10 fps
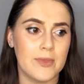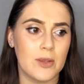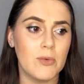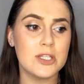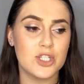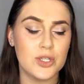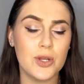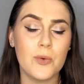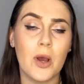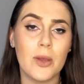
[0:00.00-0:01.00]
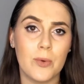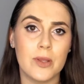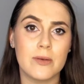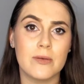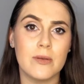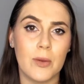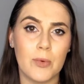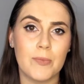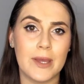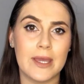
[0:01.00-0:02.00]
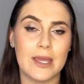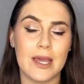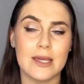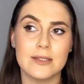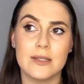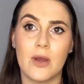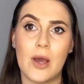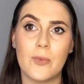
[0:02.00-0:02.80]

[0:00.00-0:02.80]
Which, you know what, I would buy again.